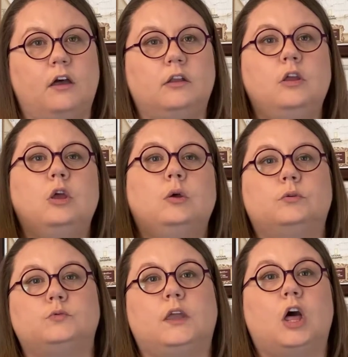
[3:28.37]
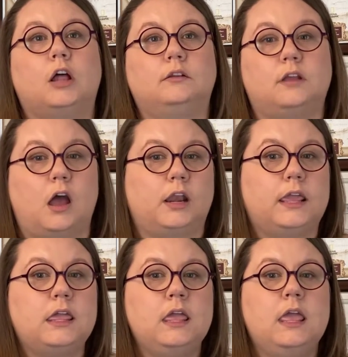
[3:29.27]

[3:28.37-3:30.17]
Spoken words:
on, which we call donning,